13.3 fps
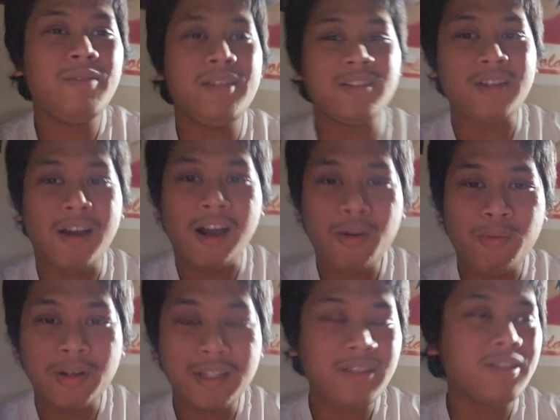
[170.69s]

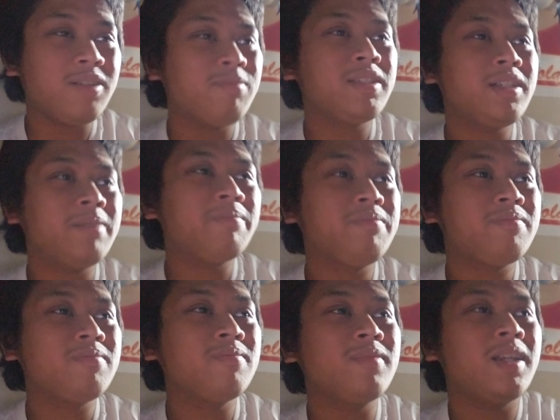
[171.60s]
awkward thumbs up,
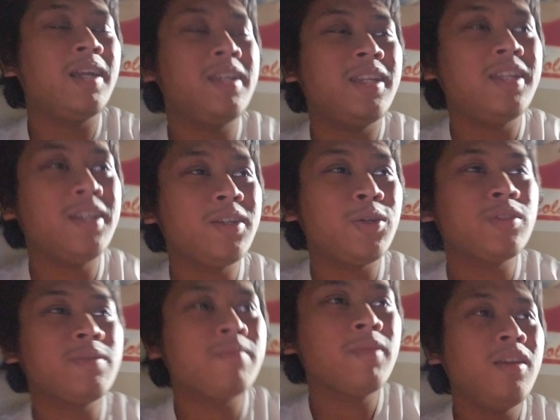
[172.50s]
and then he goes,
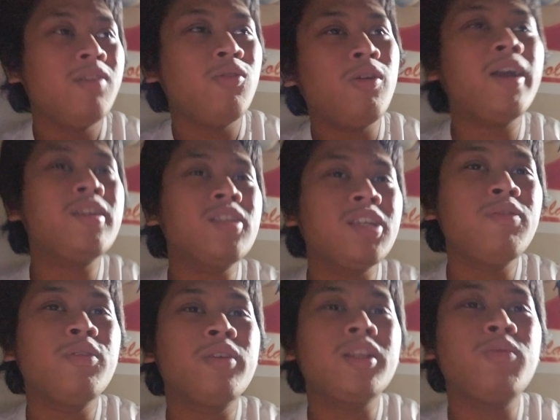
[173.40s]
well, actually, if you
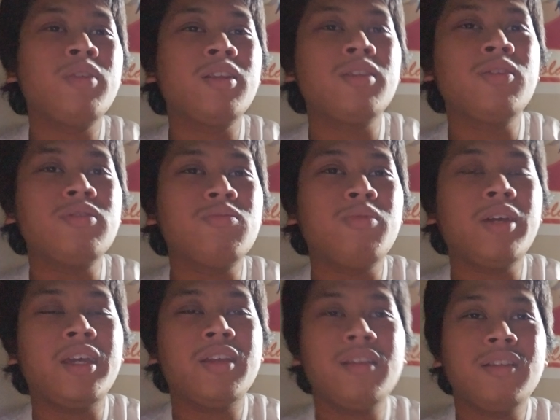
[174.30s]
really want to lose
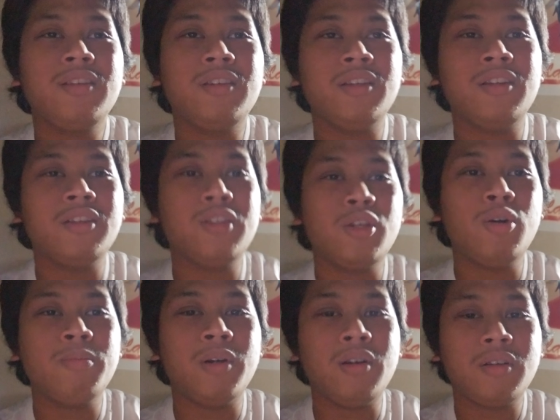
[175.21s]
weight, you don't
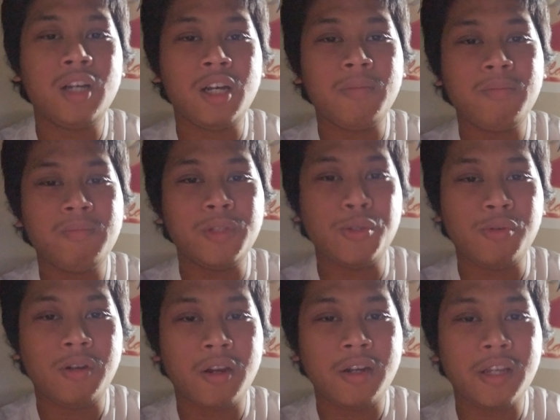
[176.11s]
bulk up, do
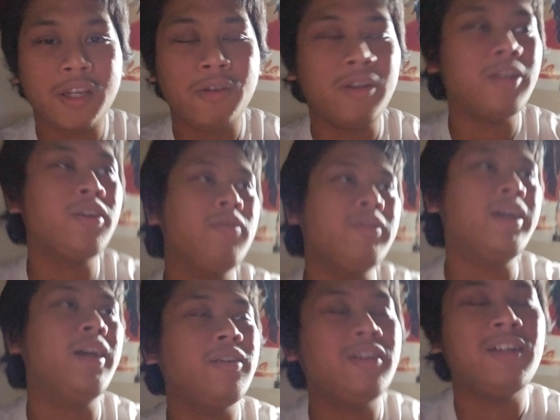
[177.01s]
cardio. And I go,
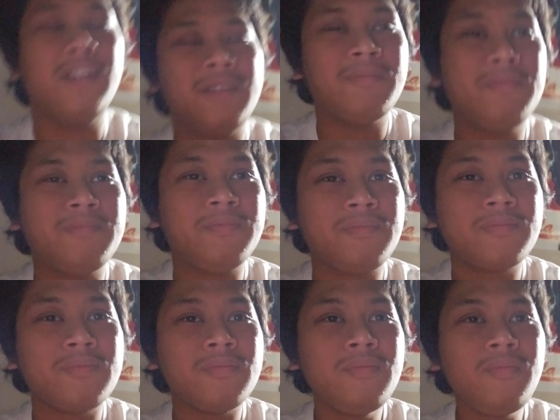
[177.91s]
yeah, you're right.
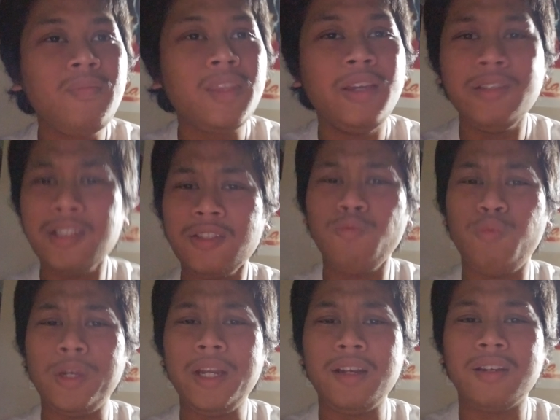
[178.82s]
This is a
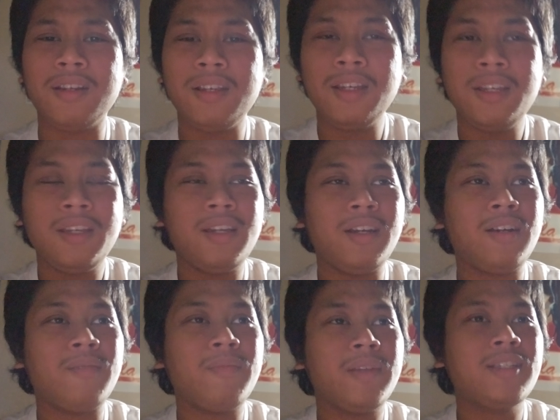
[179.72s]
weird,
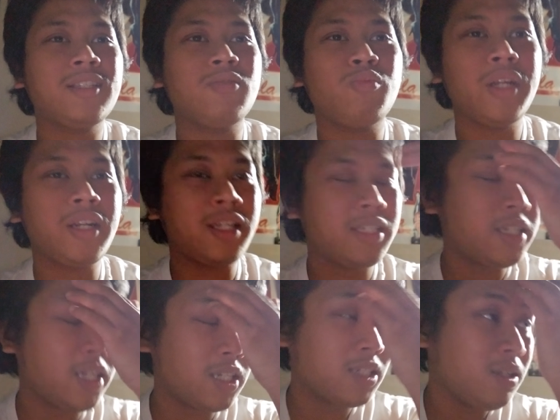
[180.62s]
it's just a weird
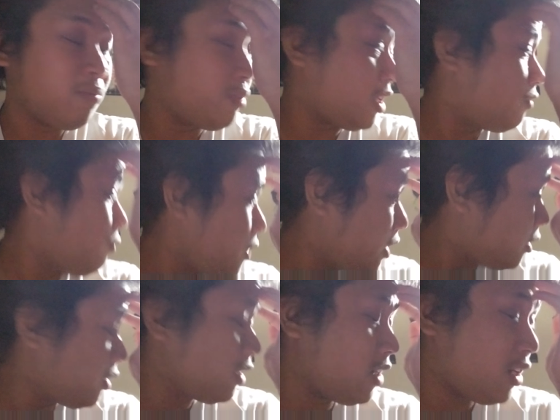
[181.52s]
exchange. But I
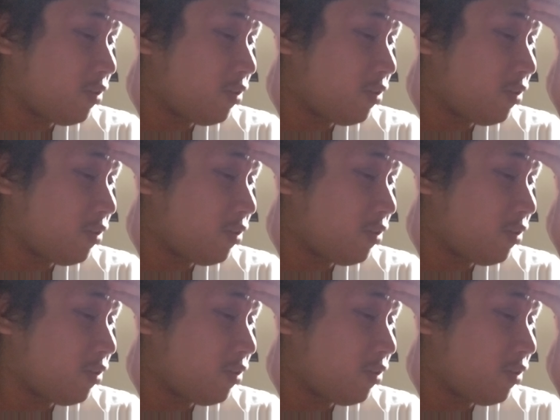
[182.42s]
finally got